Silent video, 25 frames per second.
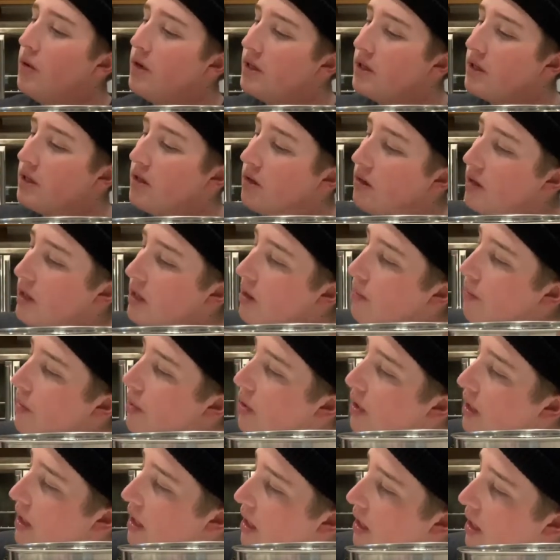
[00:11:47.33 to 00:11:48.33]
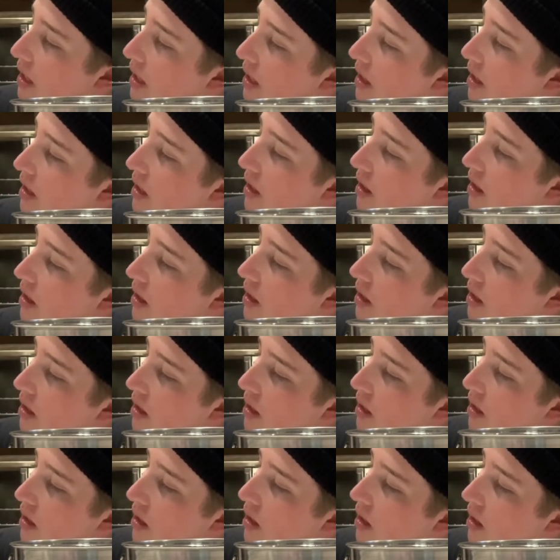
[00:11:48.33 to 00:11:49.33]
still need to put in
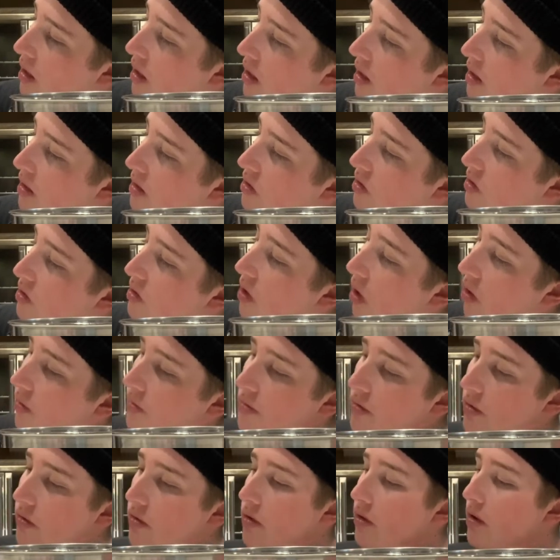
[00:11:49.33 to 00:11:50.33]
salt.